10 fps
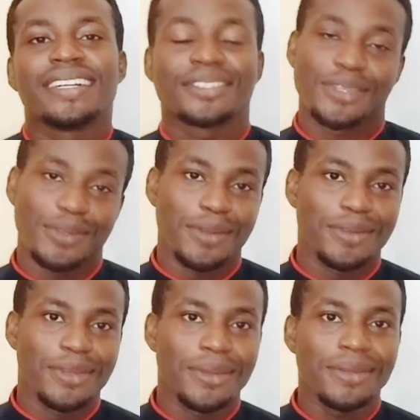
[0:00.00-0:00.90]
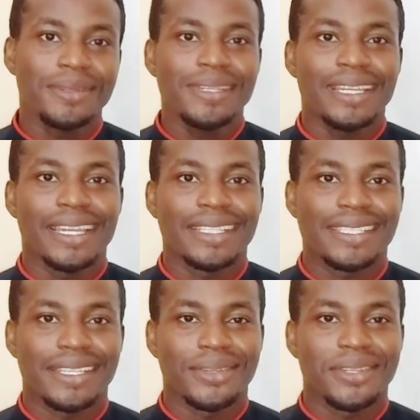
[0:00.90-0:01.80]
As you all know,
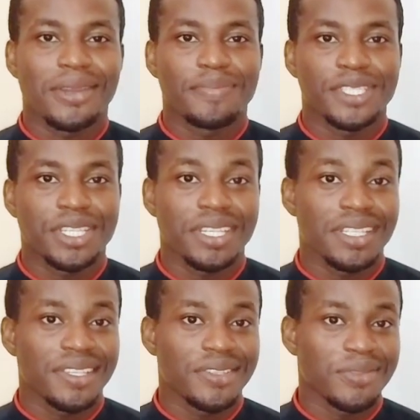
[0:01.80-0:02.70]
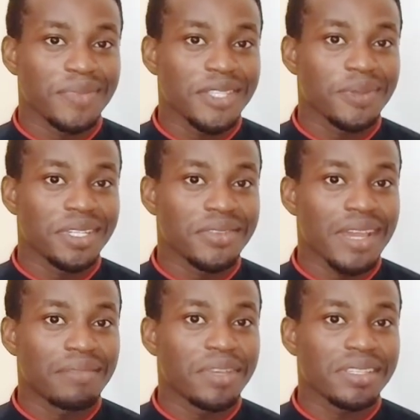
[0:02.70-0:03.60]
it's another opportunity to meet with the
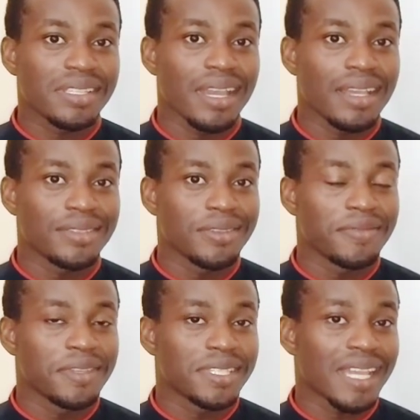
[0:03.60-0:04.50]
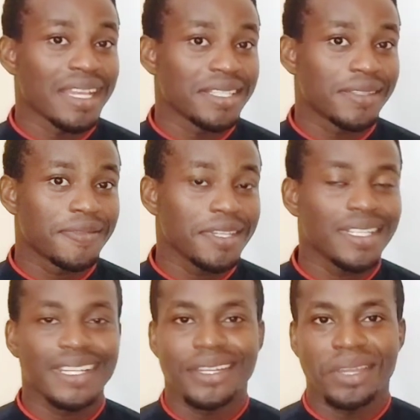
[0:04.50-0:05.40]
grandmasters of the science
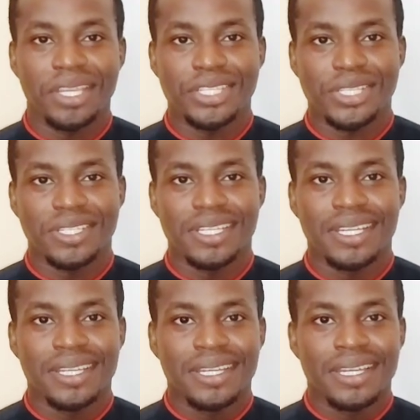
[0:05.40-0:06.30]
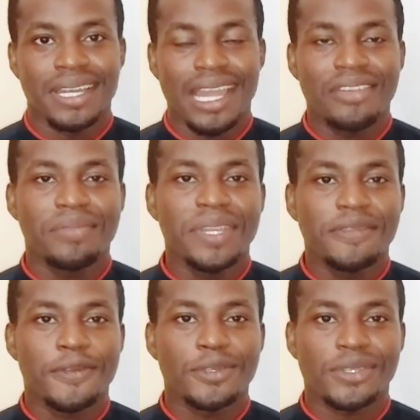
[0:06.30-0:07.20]
field in education. I
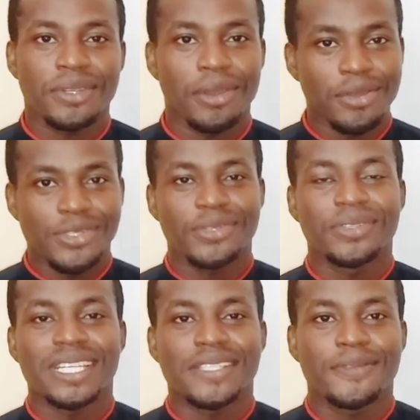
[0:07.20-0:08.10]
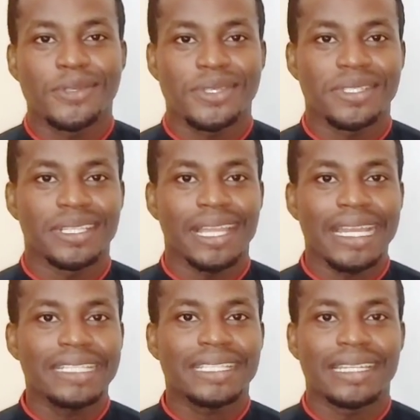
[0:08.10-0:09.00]
remain Photon, also known as Photon
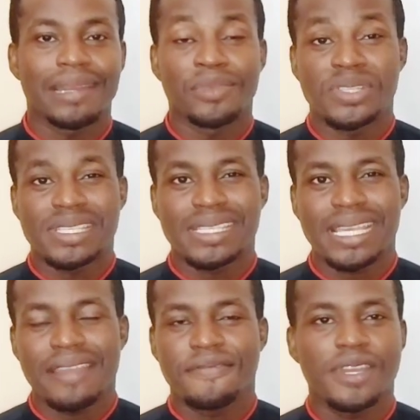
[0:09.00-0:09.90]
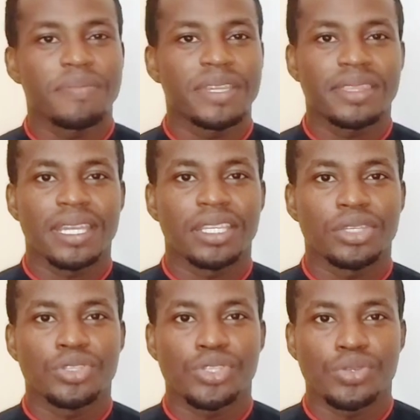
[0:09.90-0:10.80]
Delight, and I must say a very big
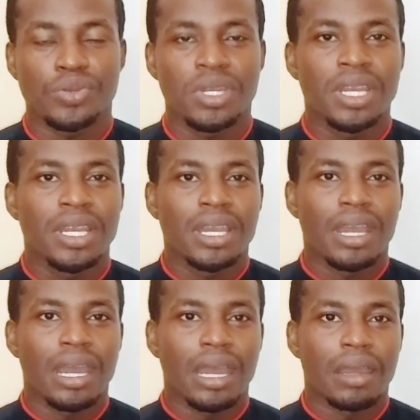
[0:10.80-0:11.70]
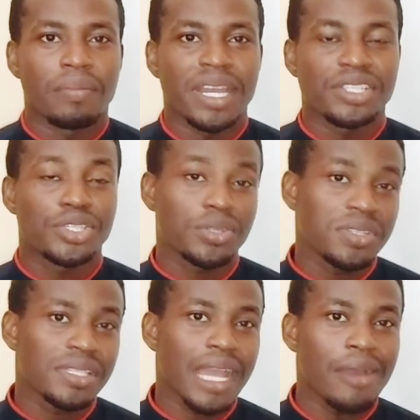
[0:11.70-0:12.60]
thank you to uh, my
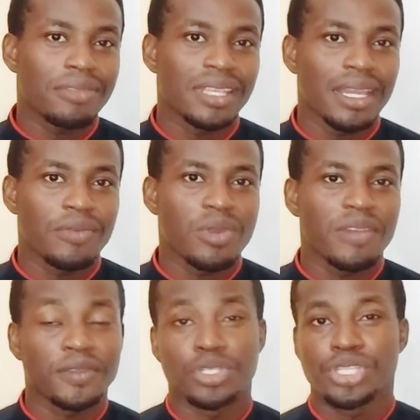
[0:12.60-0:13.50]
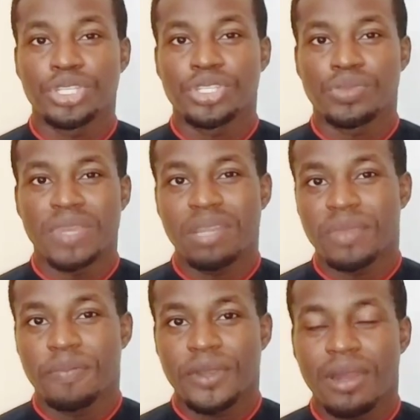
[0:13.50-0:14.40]
students out there who have continued to
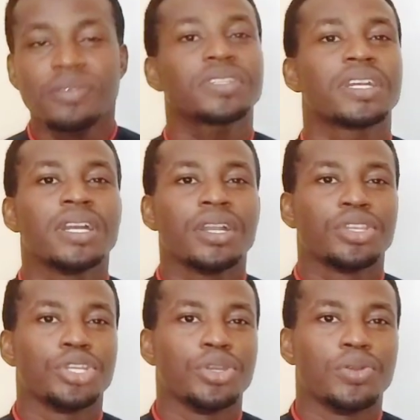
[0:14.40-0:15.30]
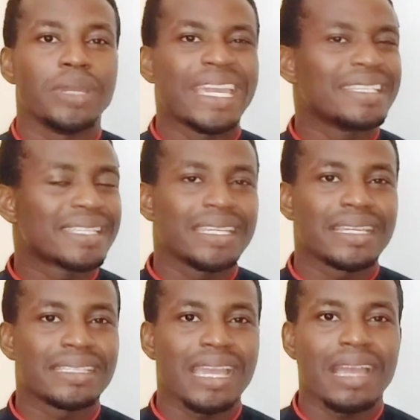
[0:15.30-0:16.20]
make me proud, you know,
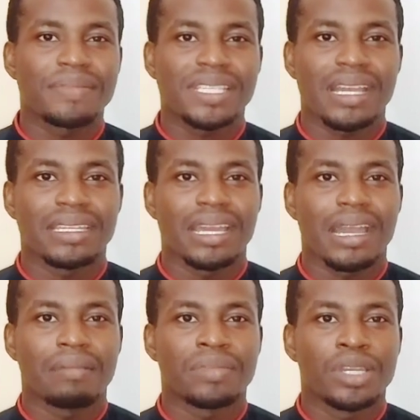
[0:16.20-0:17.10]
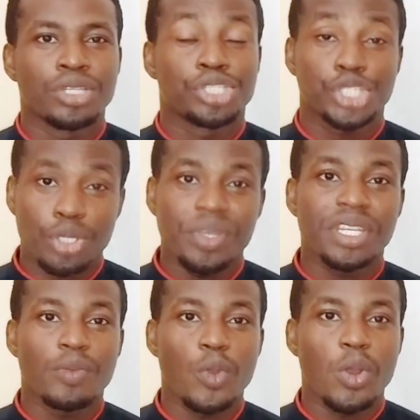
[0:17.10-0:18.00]
acing exams and um,
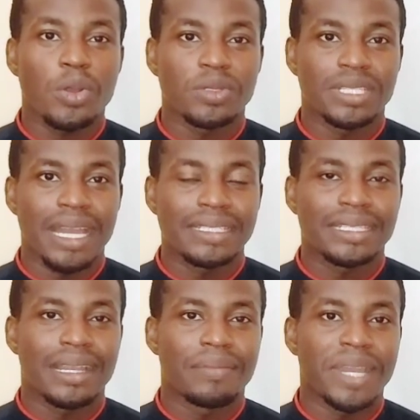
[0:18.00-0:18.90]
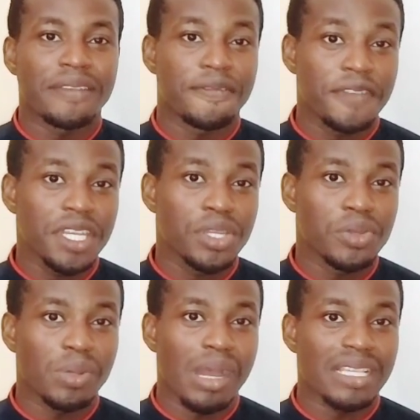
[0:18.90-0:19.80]
showing the world that uh, my
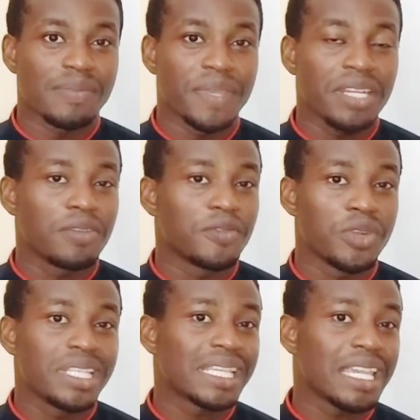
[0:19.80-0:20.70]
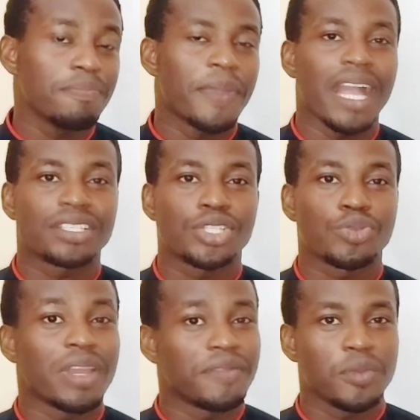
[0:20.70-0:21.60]
video has been of great impact
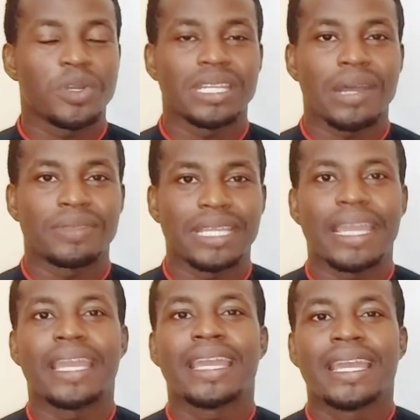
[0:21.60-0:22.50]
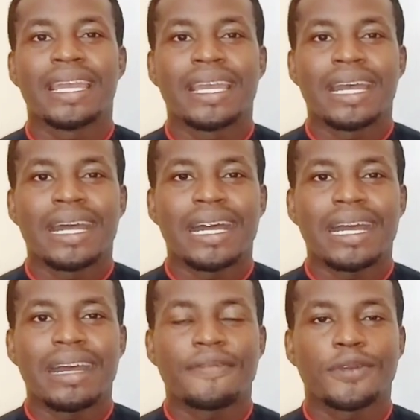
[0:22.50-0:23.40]
to everyone out there.
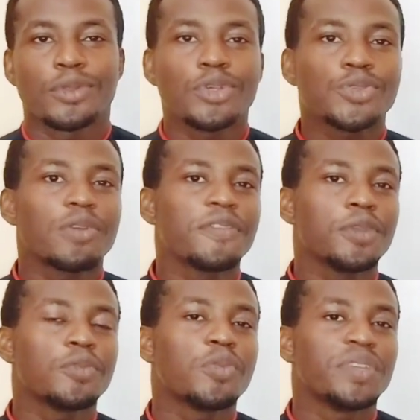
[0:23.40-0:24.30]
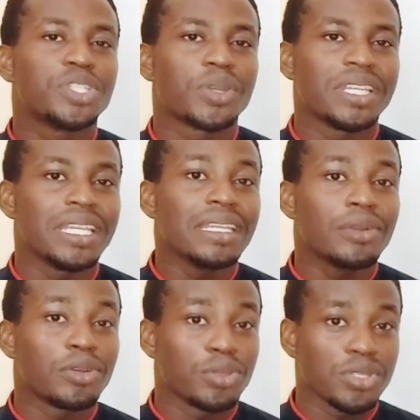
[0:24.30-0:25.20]
Uh, for those of you who will be
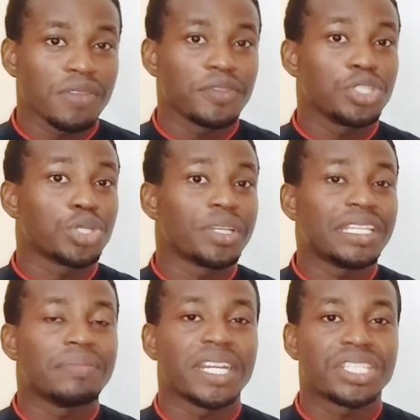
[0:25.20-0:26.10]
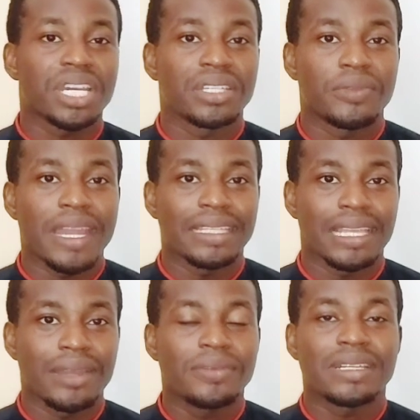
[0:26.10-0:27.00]
joining, or those of you joining my channel right
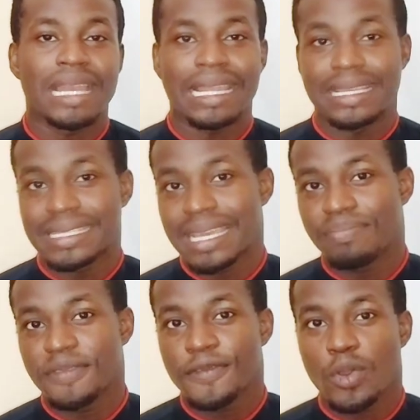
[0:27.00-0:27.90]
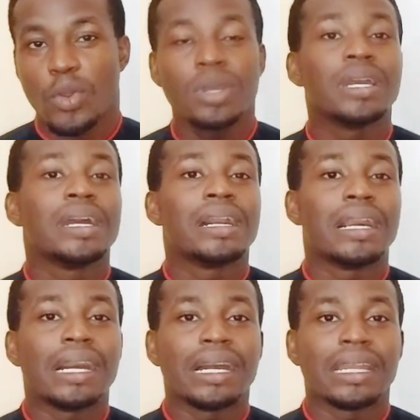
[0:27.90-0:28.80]
now, like I said before,
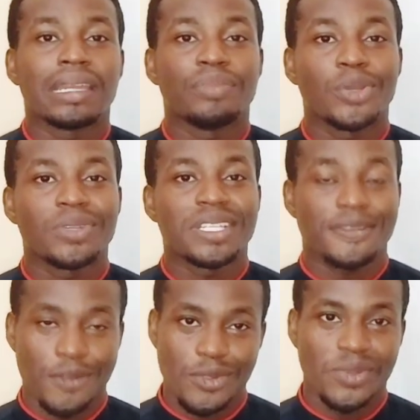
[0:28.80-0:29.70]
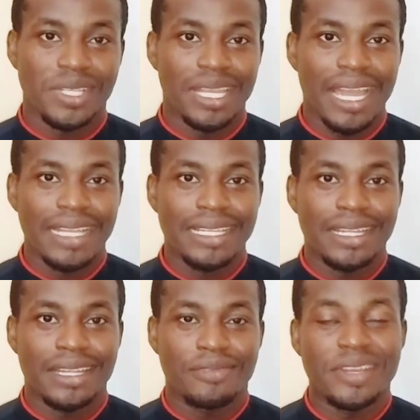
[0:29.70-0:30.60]
I am known as Photon Delight,
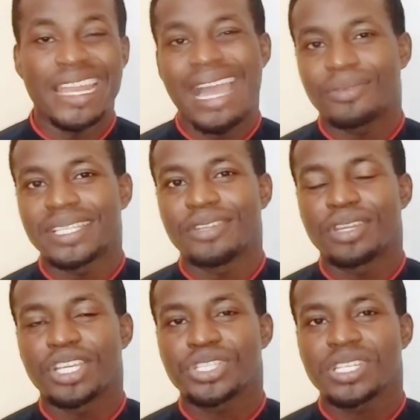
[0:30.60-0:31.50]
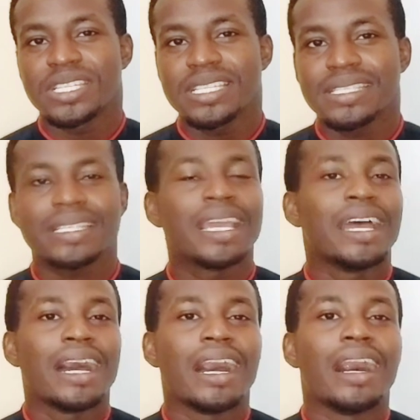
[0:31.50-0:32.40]
a renowned educationist,
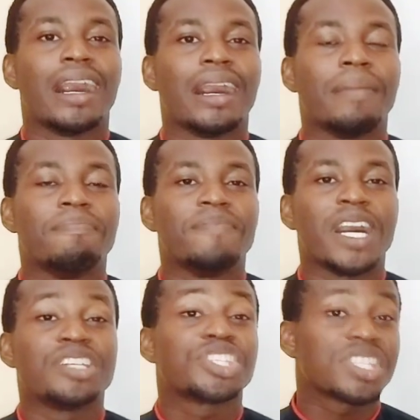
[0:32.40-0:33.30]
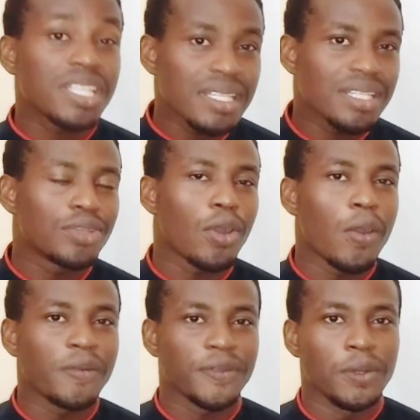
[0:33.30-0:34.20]
um, a seasoned
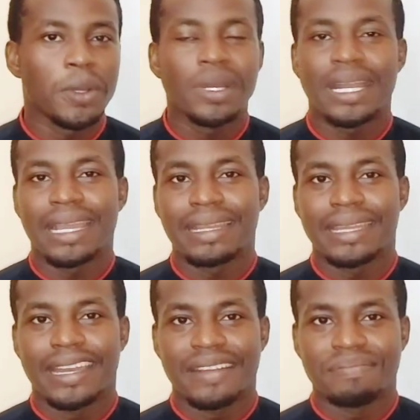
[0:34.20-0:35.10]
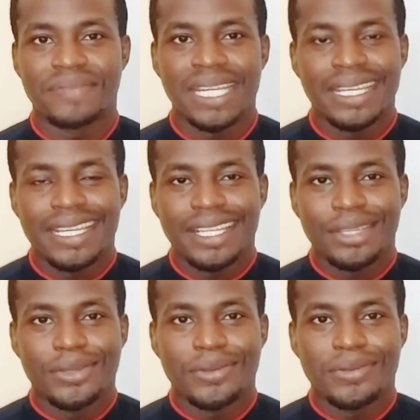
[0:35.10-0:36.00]
author, and um,
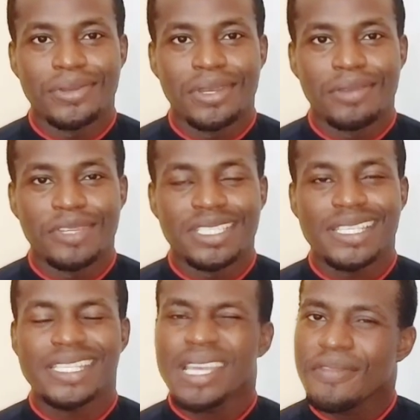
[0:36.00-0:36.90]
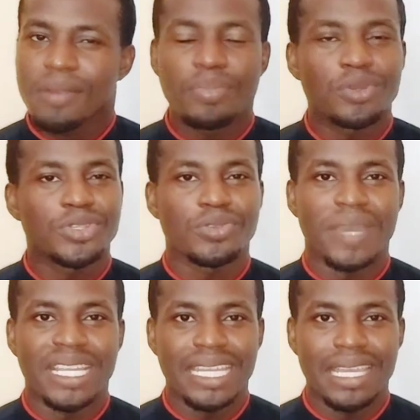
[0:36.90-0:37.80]
you know, with several books to
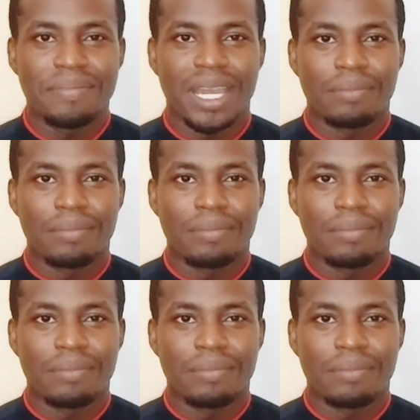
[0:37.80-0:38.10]
my name.